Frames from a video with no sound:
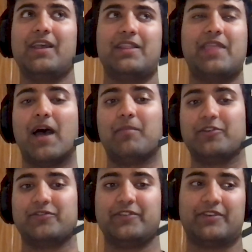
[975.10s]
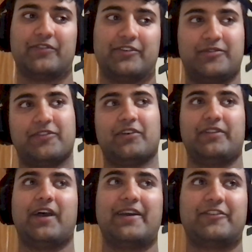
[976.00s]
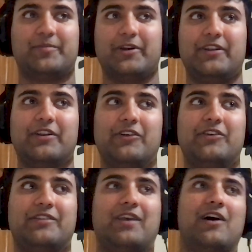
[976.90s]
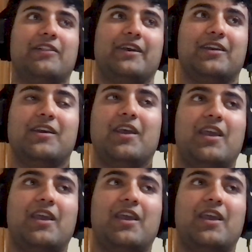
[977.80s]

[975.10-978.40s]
that much of a difference. It's still nice, but you could tell like